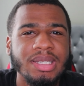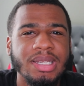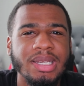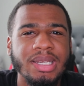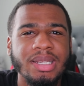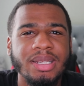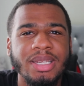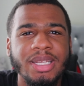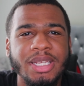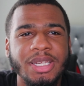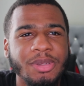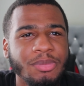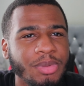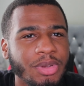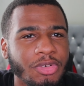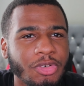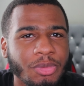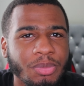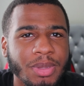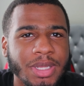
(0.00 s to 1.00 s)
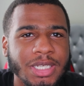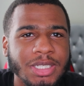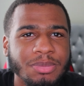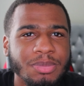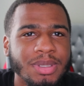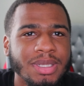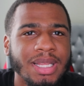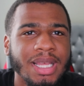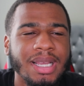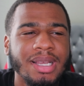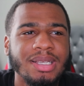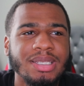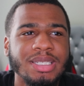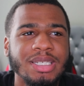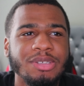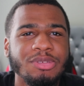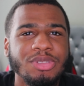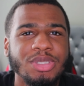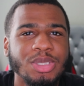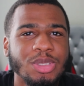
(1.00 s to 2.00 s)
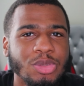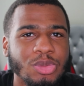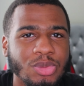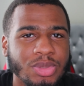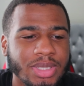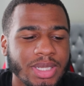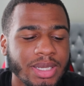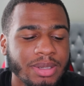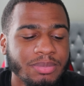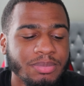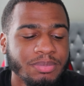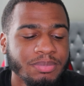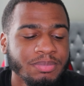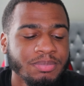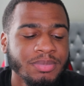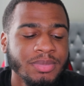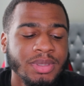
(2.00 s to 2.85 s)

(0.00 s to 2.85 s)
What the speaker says: didn't need to be replaced, but like I said, it was a little dim,